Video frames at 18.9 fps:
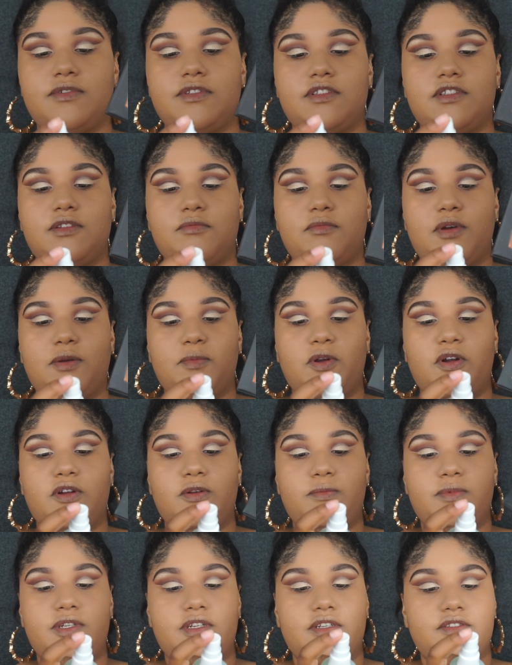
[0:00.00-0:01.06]
with some
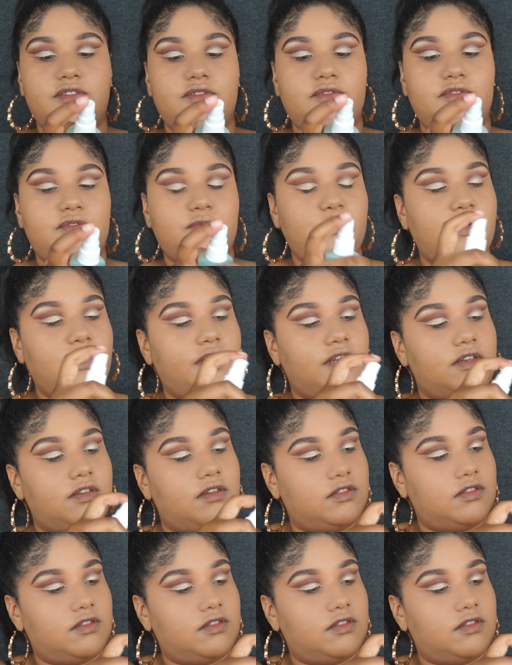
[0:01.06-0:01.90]
Mario Badescu spray